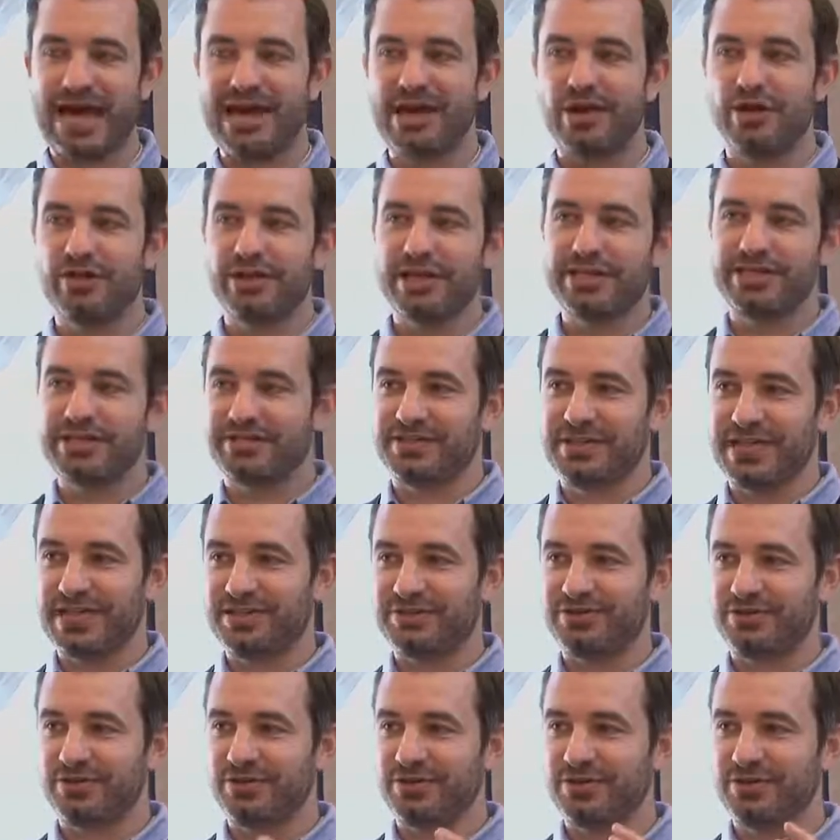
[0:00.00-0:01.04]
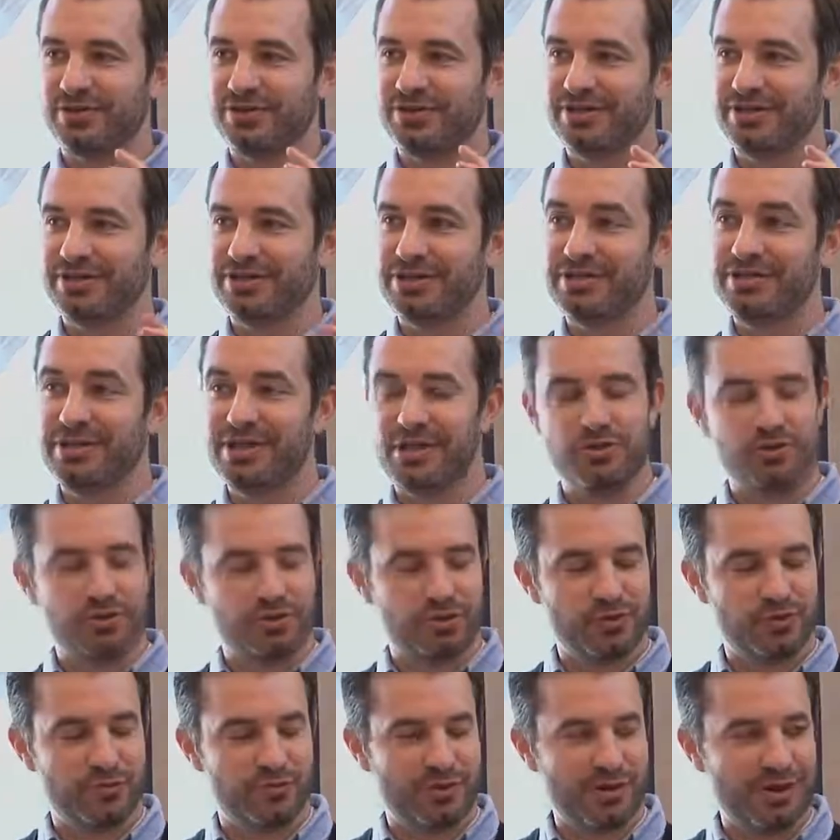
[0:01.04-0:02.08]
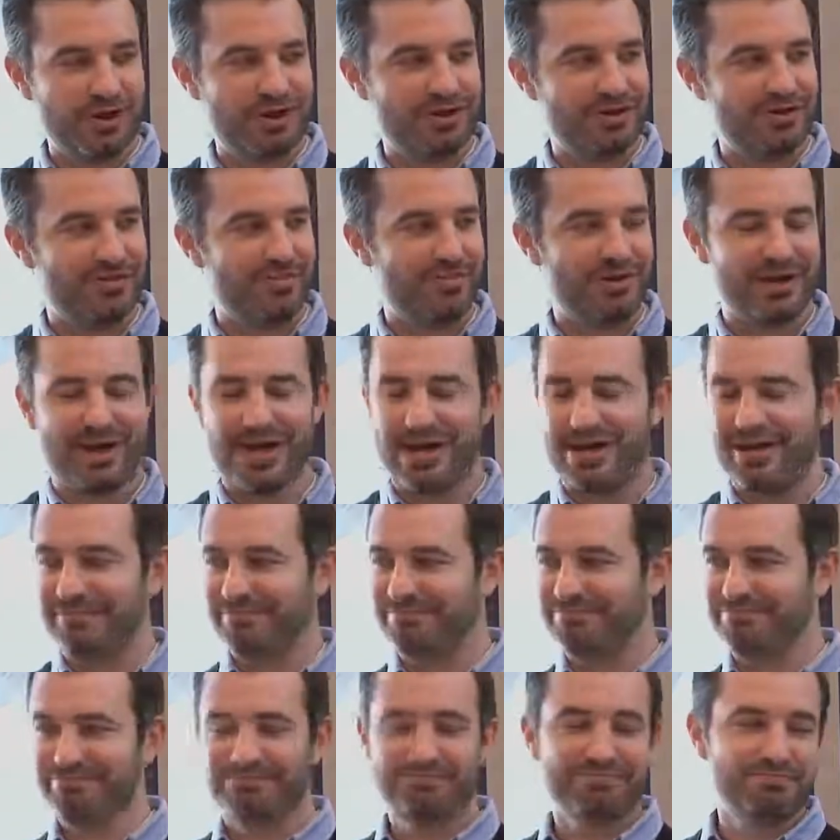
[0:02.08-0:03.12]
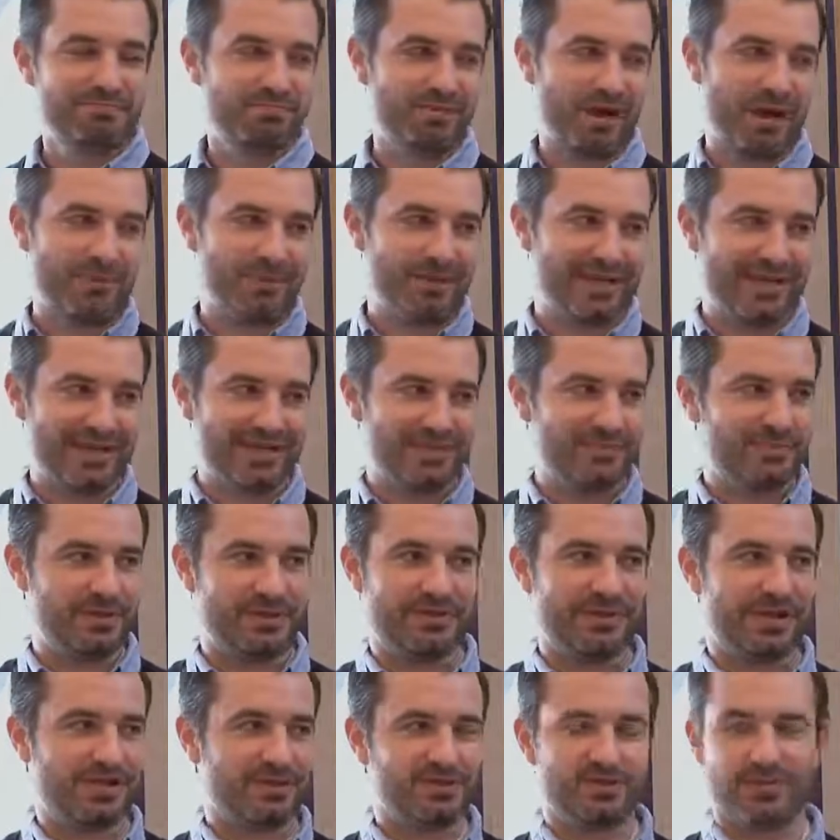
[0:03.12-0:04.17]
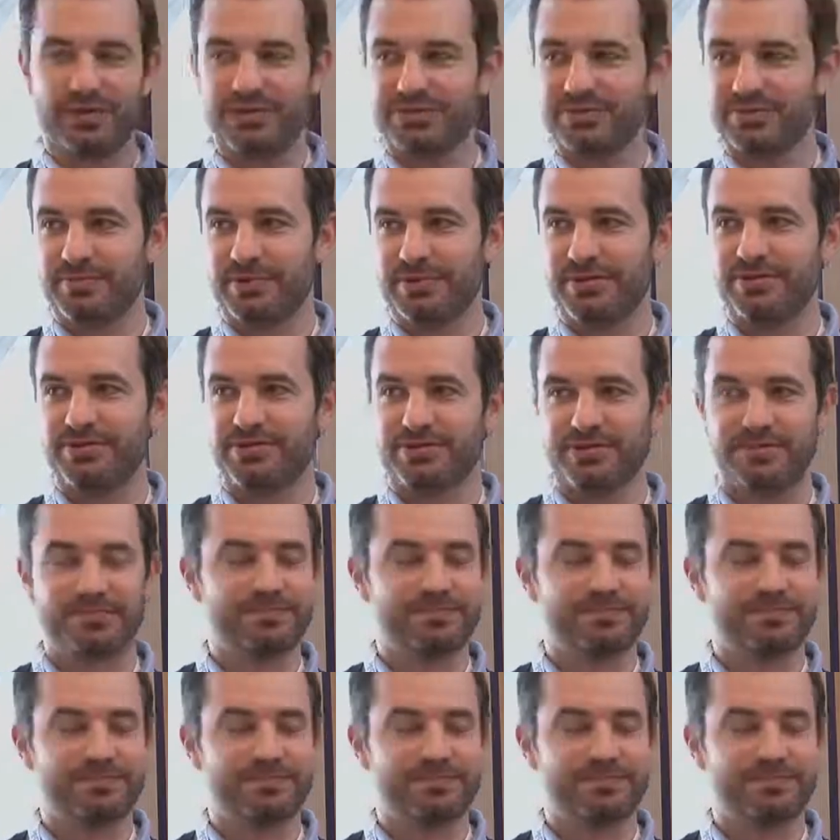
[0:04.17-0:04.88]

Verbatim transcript: I know that doesn't answer the newsroom part, but I probably can't speak to that as well as some others.